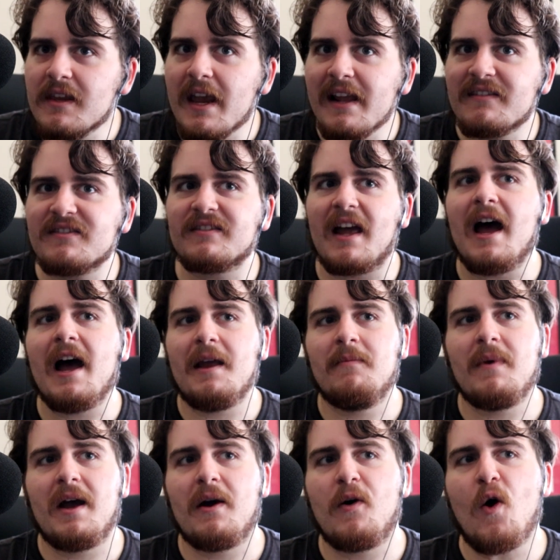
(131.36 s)
It's time.
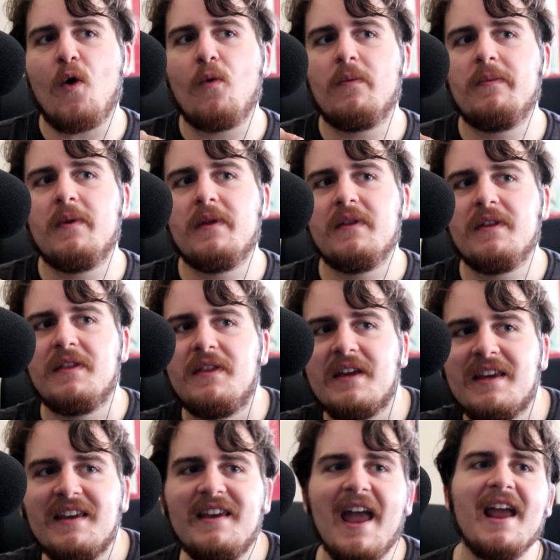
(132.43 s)
The
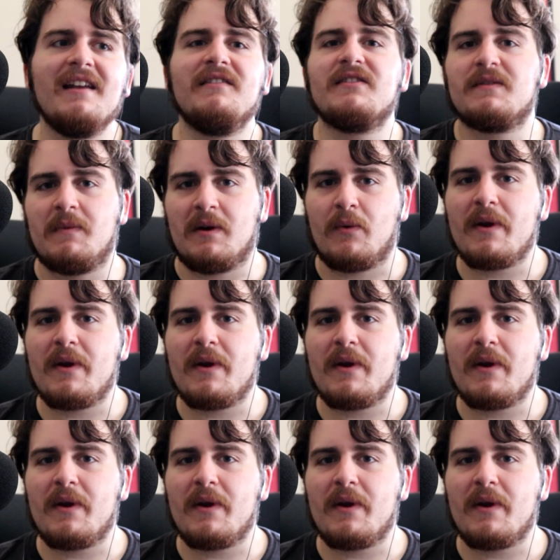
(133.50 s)
Gainzmen.